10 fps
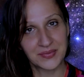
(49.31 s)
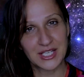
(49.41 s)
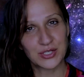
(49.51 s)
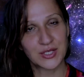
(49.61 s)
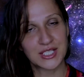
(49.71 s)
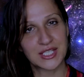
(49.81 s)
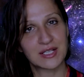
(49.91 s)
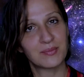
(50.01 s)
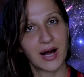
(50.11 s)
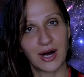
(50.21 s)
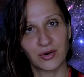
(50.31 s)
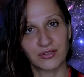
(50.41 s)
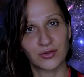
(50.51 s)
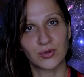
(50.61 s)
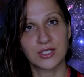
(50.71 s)
So this is the
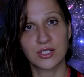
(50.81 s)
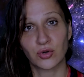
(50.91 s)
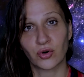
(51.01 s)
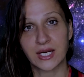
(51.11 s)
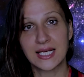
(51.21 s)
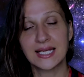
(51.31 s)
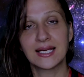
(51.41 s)
powerful story,